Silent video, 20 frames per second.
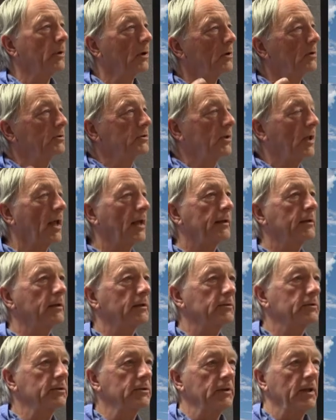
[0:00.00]
birds like to
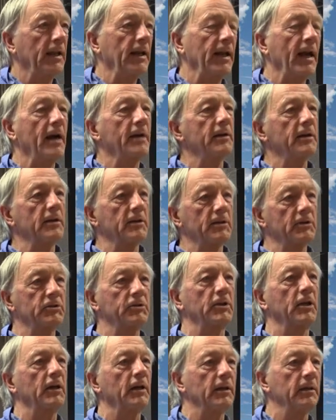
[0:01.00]
get out in the
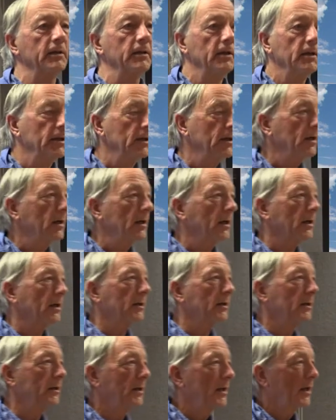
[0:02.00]
sun.
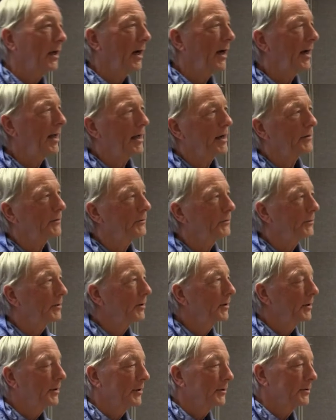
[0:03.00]
Uh, I have
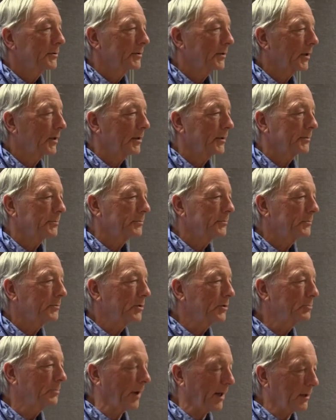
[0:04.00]
uh,
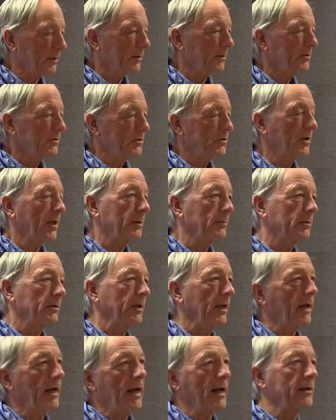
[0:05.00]
sparrows that will
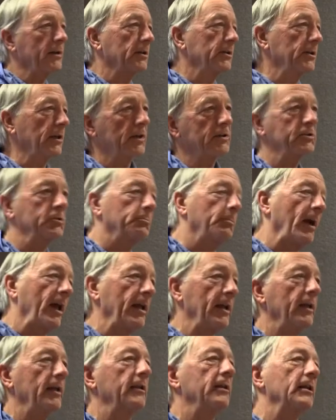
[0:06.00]
get out and dust
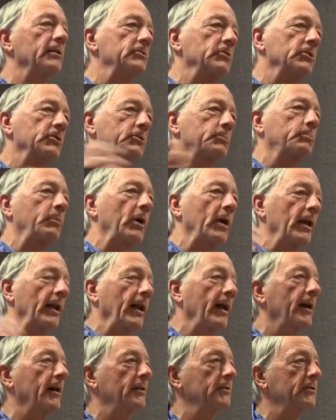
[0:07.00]
bathe and just spread
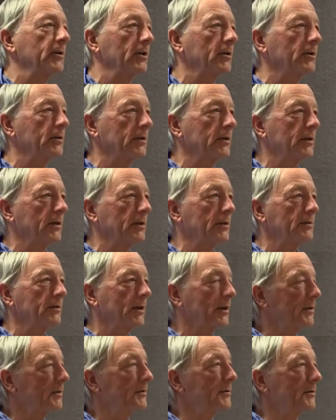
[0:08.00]
out, you know, and,
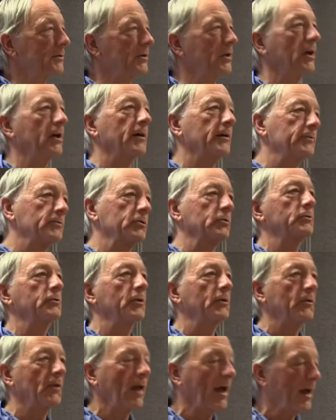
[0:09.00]
and doves will
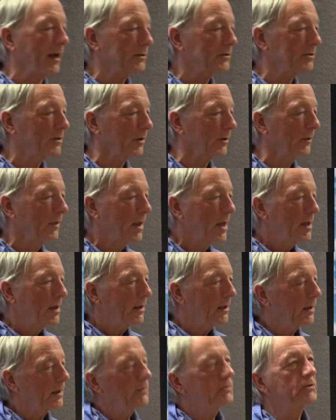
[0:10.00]
do that. So
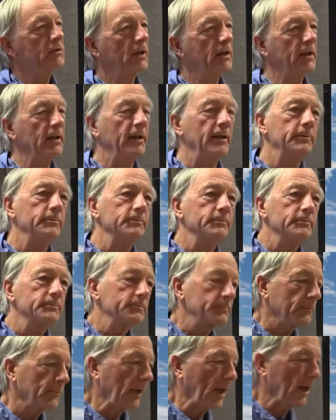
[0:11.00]
uh, sunny,
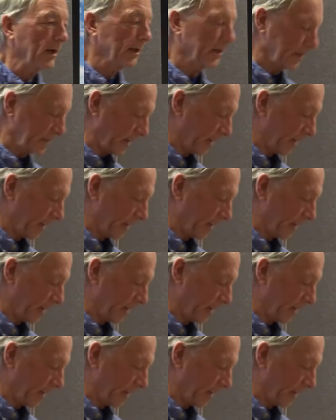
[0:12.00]
uh,